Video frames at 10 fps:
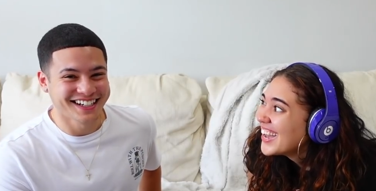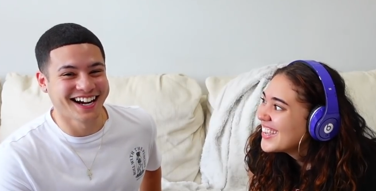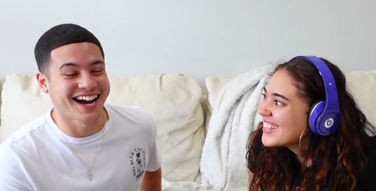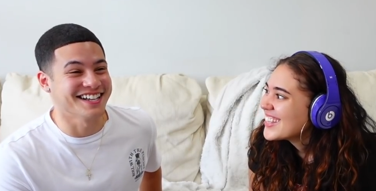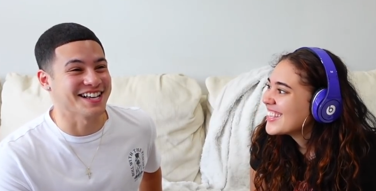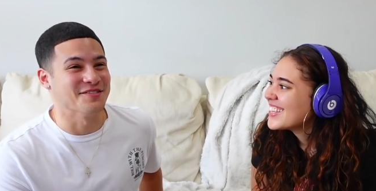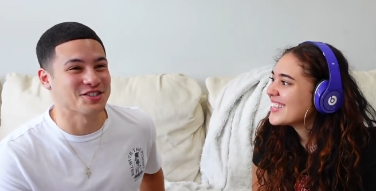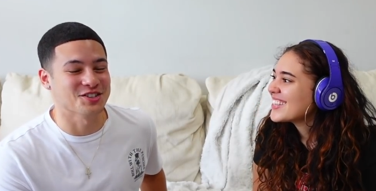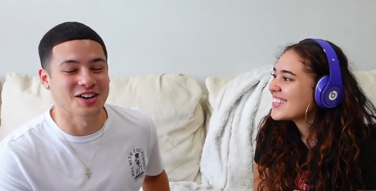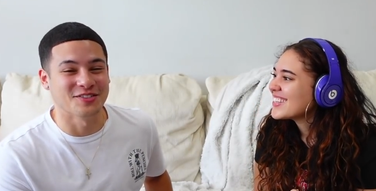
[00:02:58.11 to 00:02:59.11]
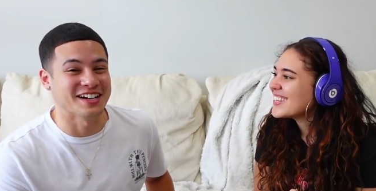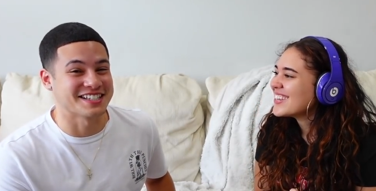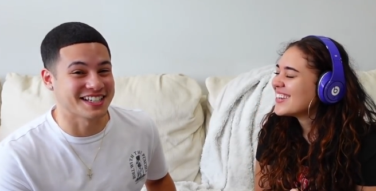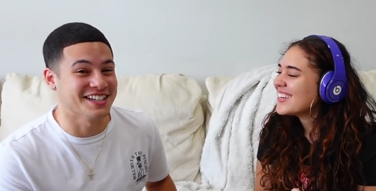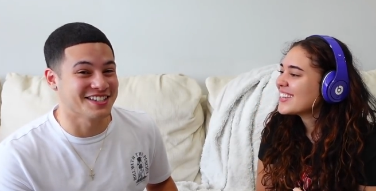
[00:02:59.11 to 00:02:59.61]
Speaker 1: Guys, I'm sure if
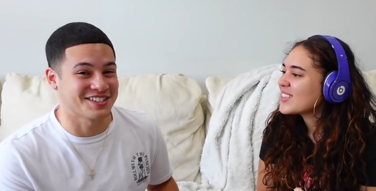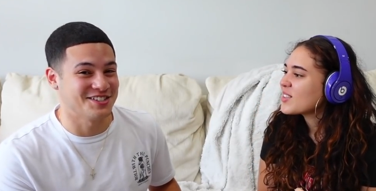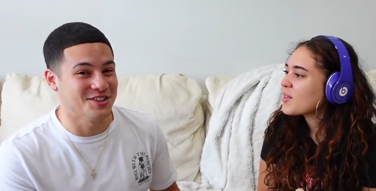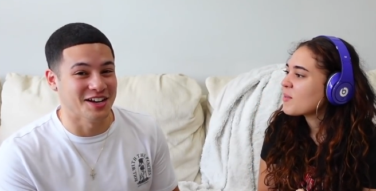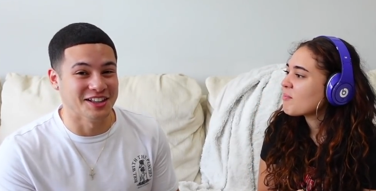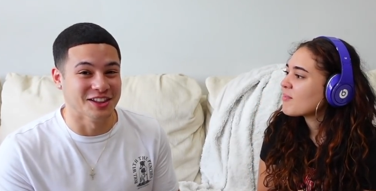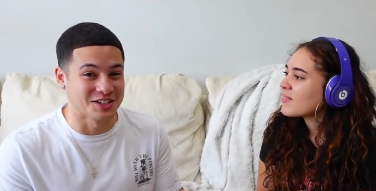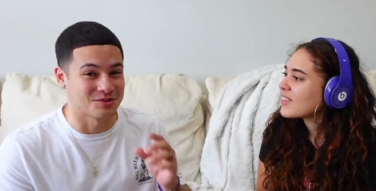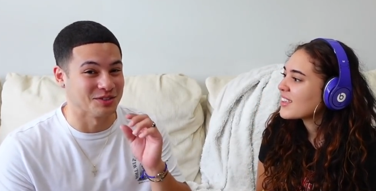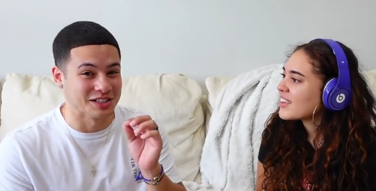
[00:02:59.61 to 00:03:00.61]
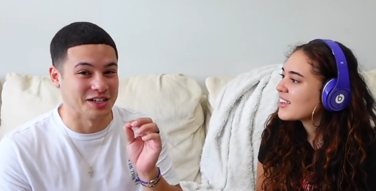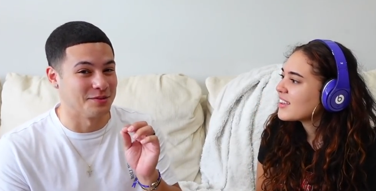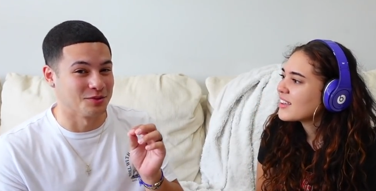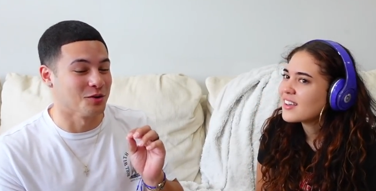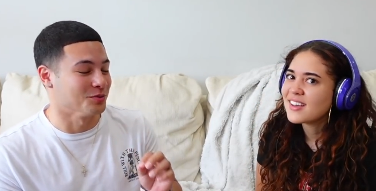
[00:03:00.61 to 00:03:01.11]
I say this to you, it looks really
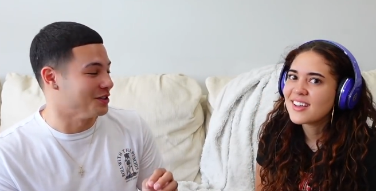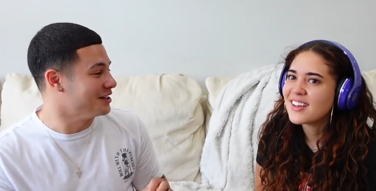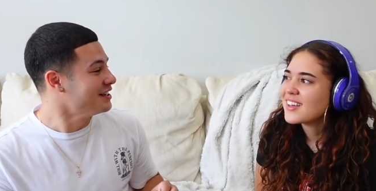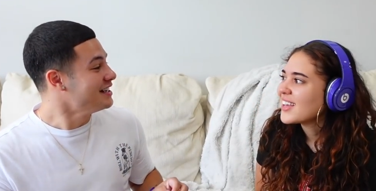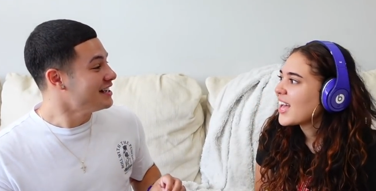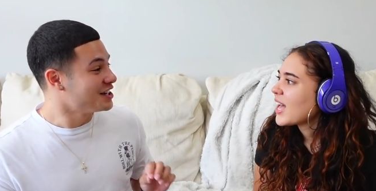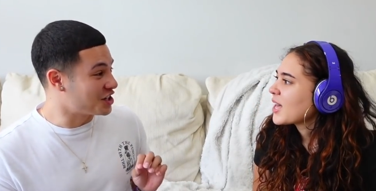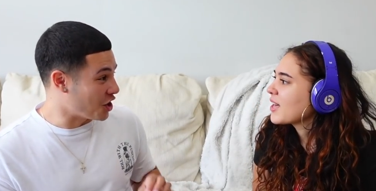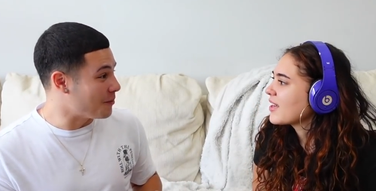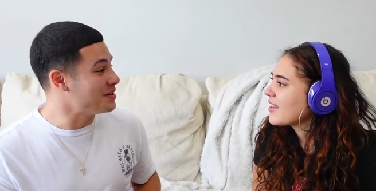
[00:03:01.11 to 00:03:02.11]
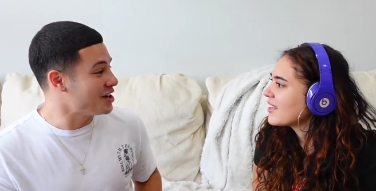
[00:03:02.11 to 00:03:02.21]
inappropriate. Come